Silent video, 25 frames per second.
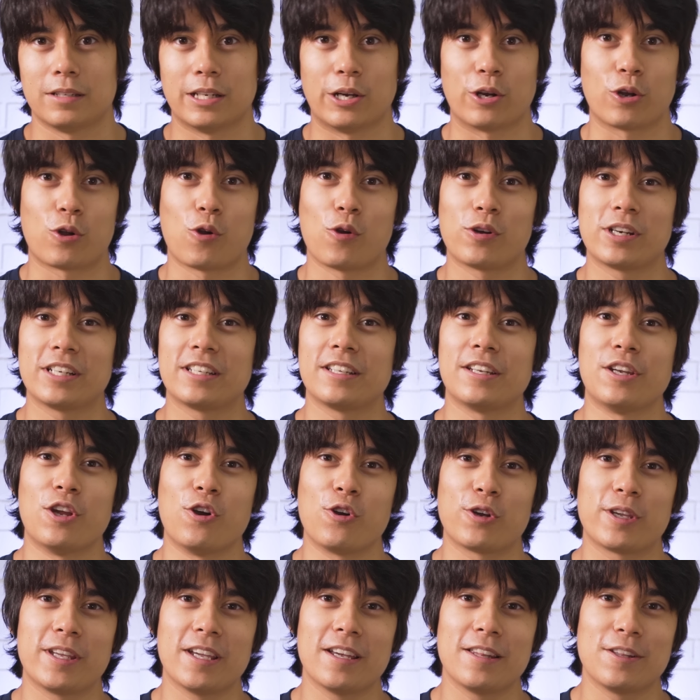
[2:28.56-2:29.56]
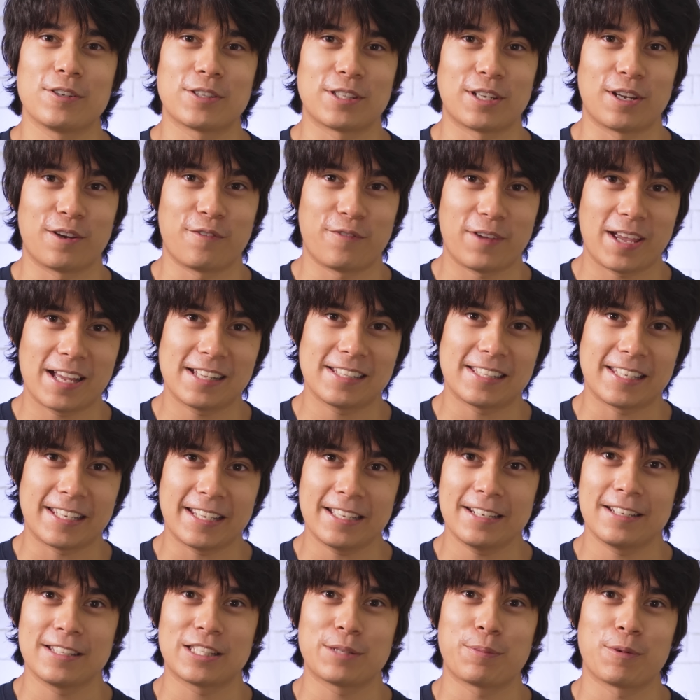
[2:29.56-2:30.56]
Now according to Nokia, there's an advanced
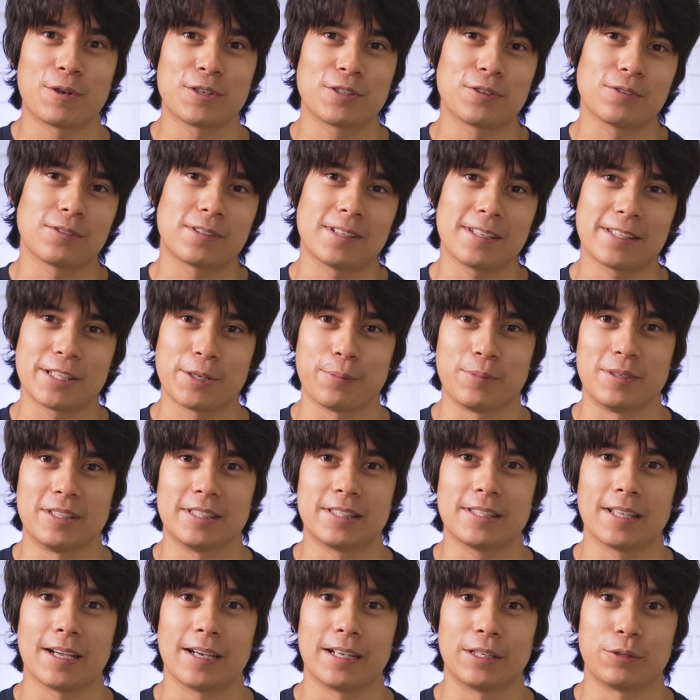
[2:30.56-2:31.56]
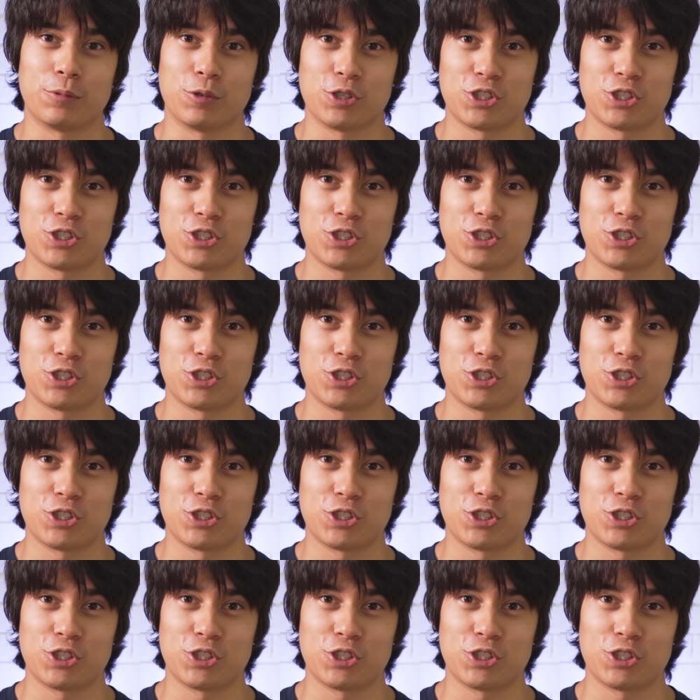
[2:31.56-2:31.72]
heat dispersal system inside,